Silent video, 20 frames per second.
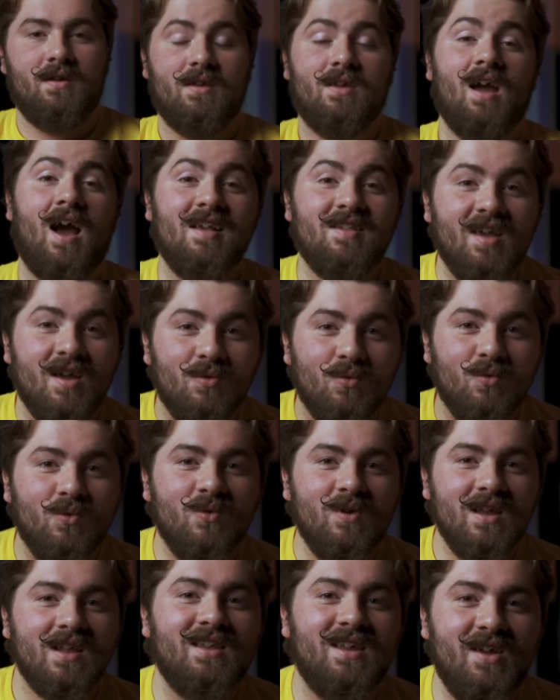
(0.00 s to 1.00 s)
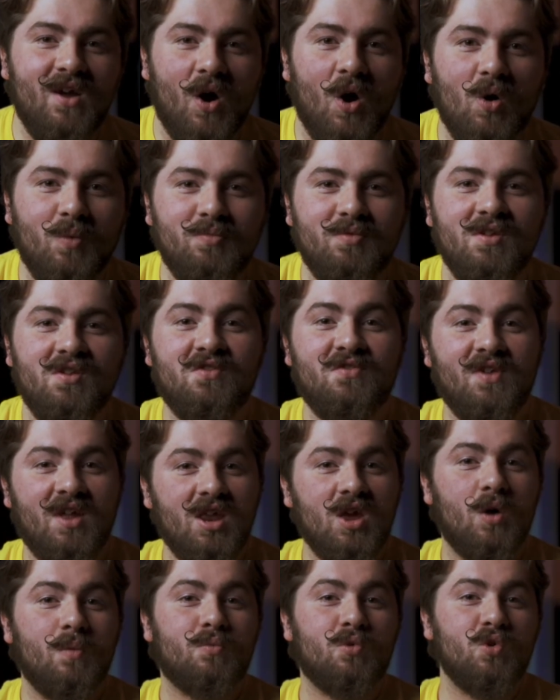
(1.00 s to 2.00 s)
Guys, I really hope this
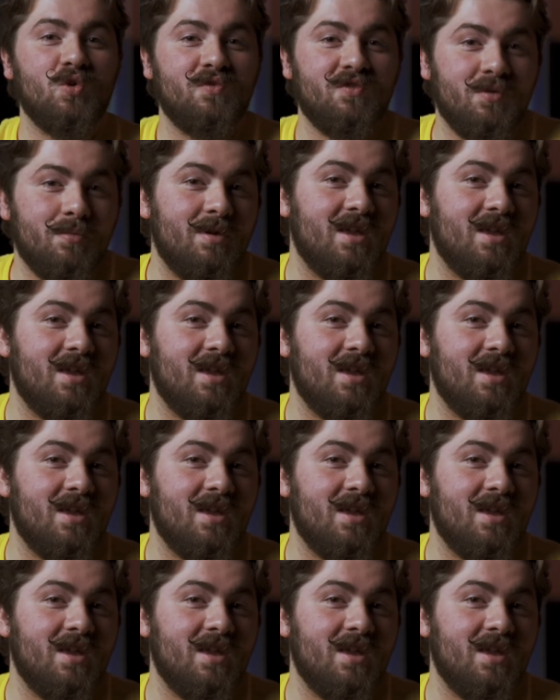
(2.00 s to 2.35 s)
video proved